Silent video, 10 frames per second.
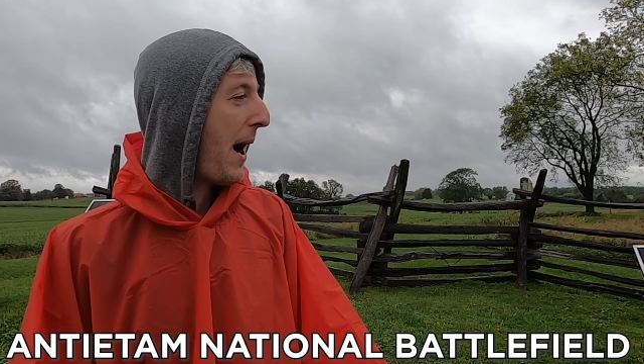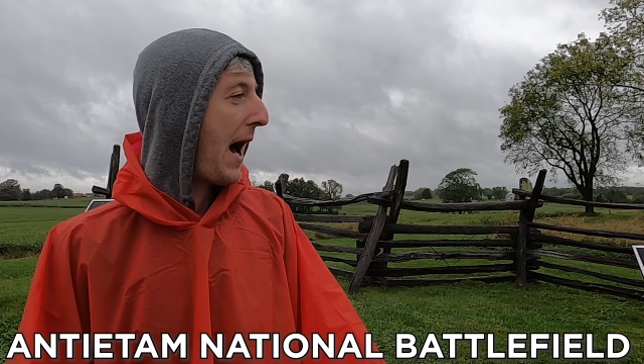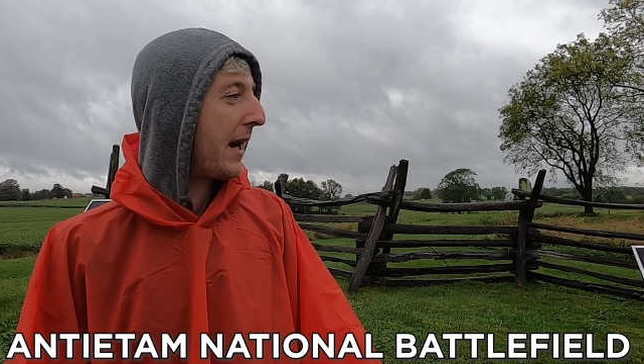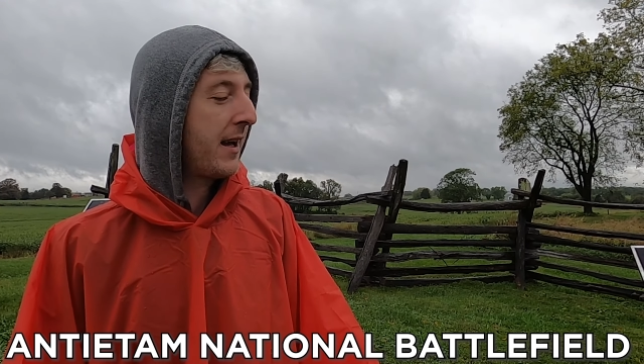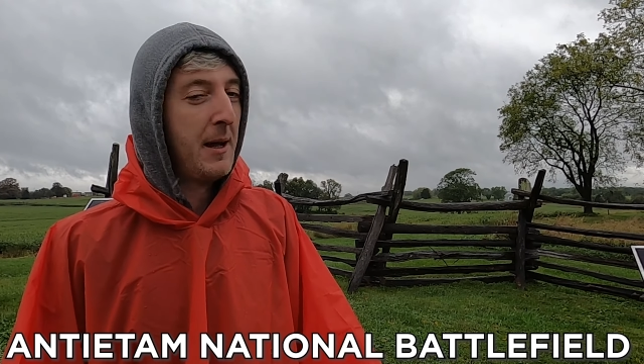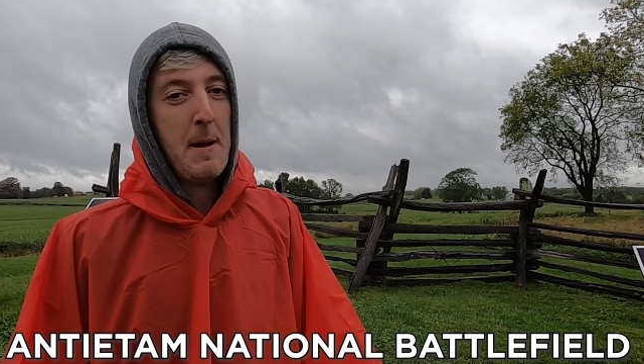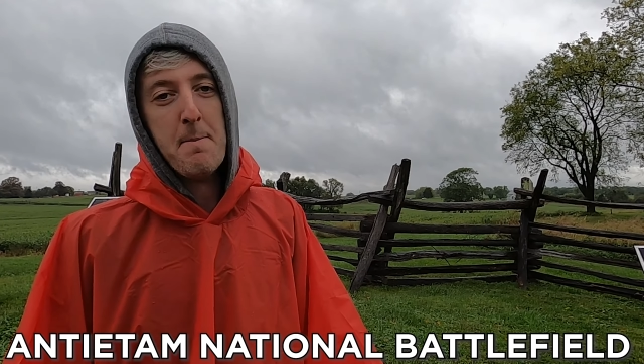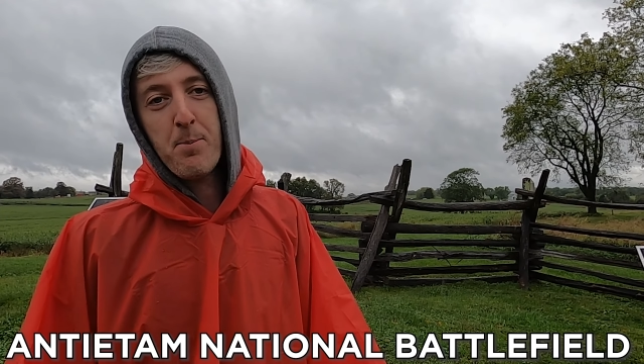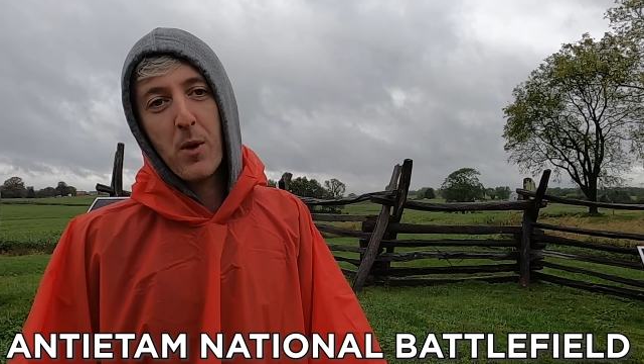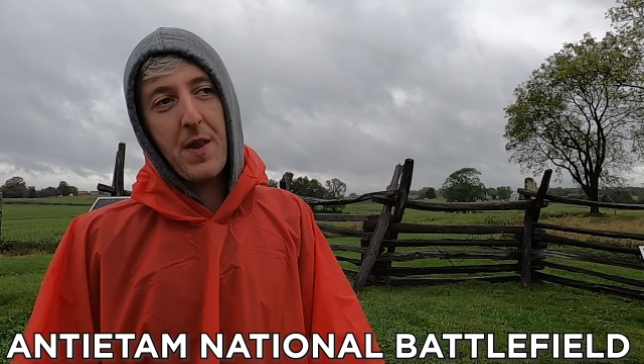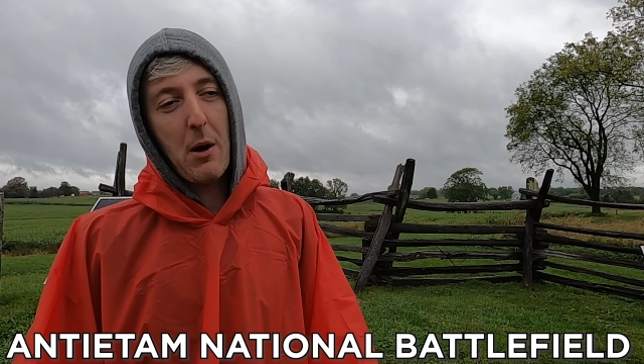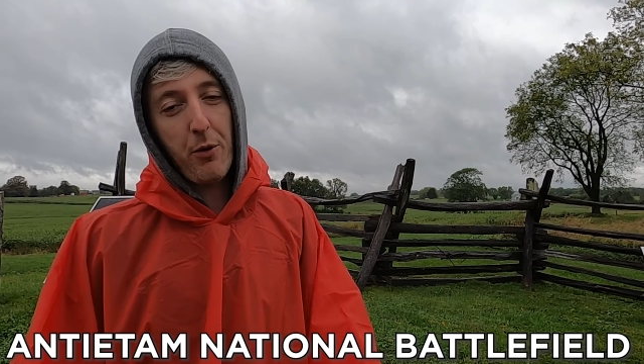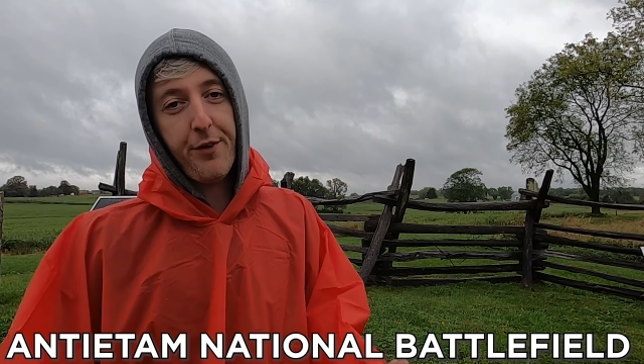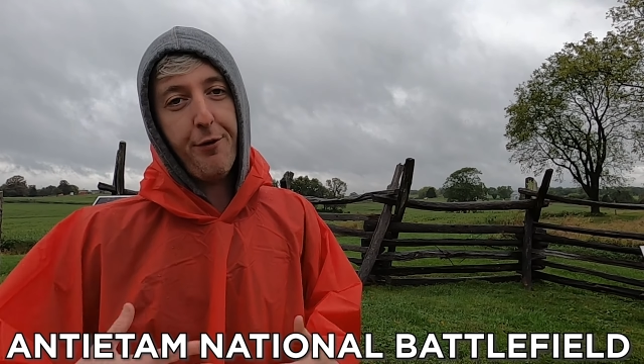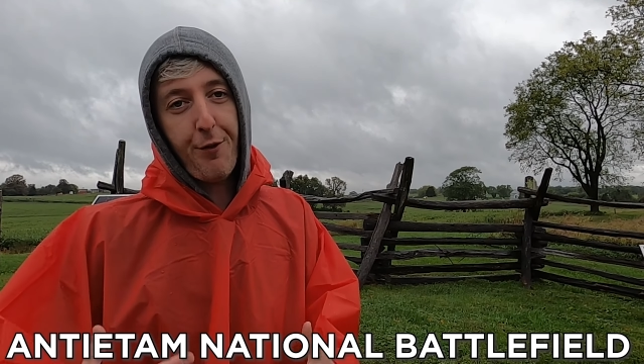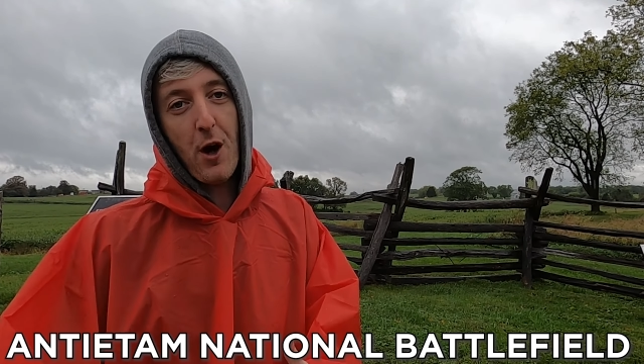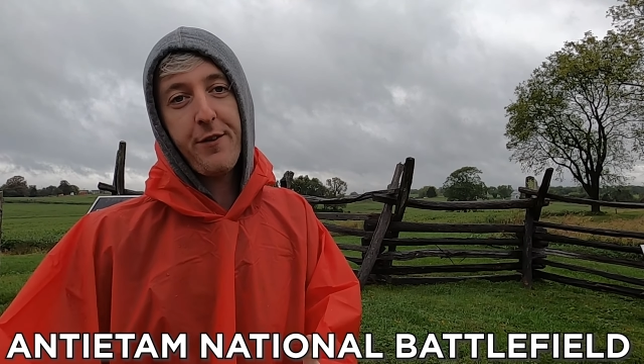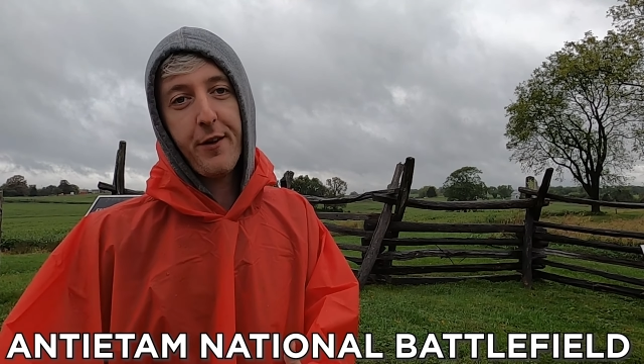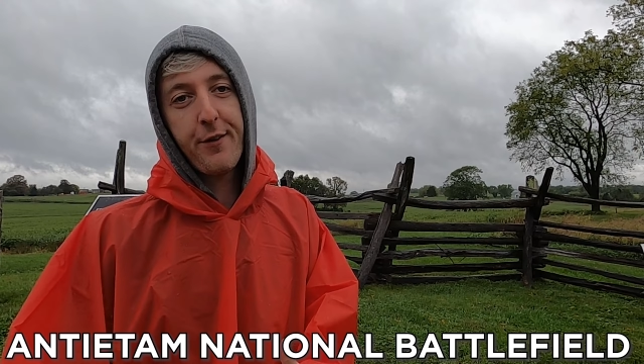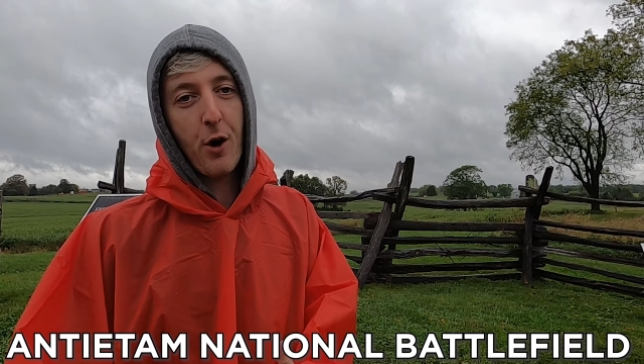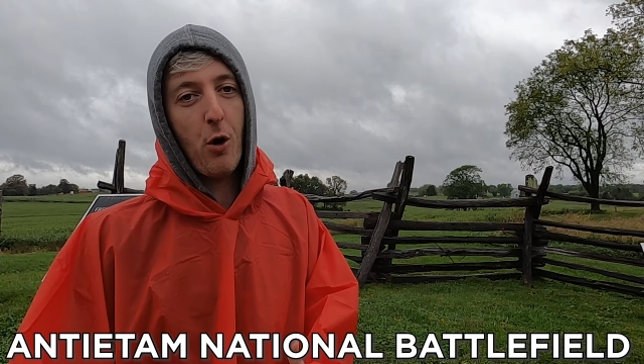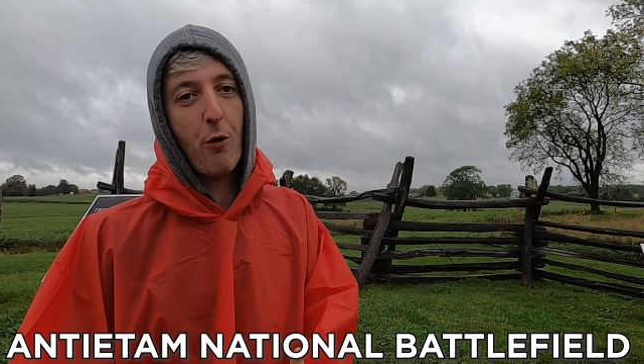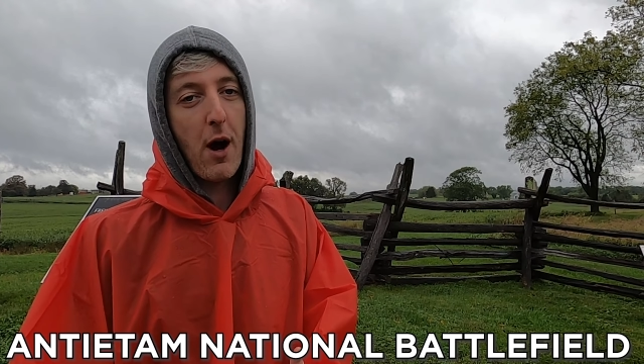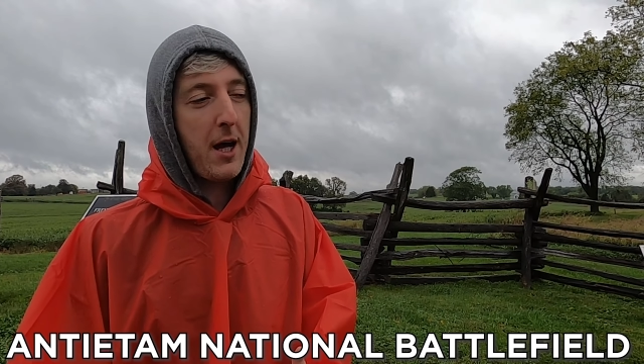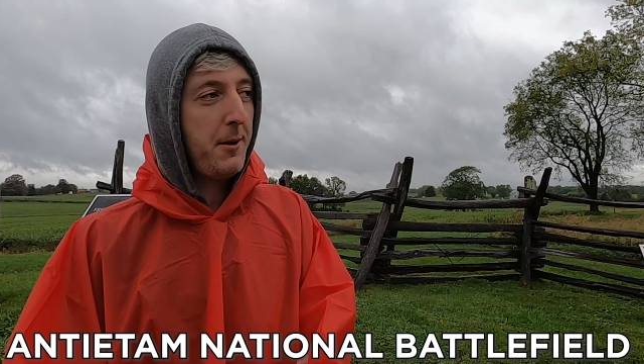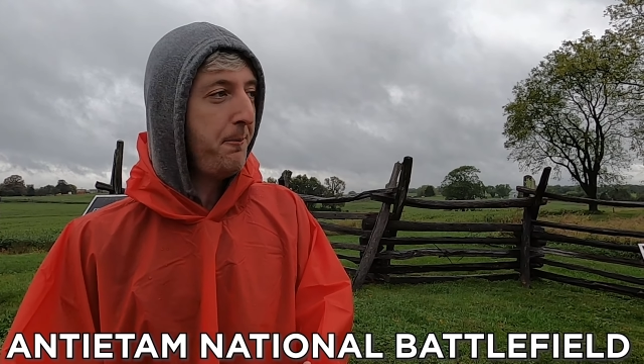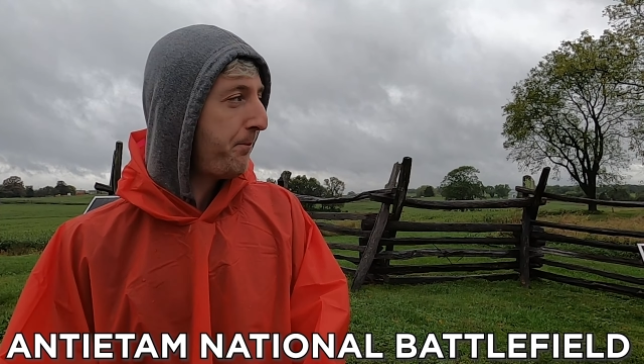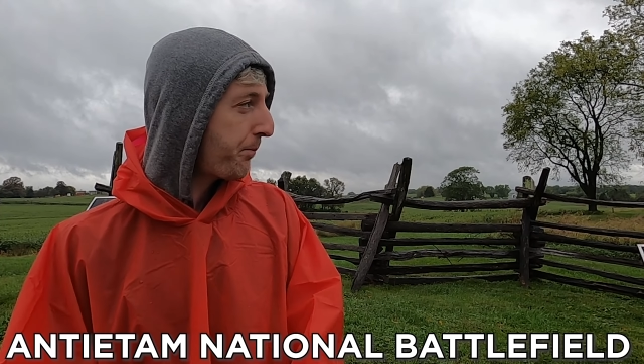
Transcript: back. That was the first assault, right?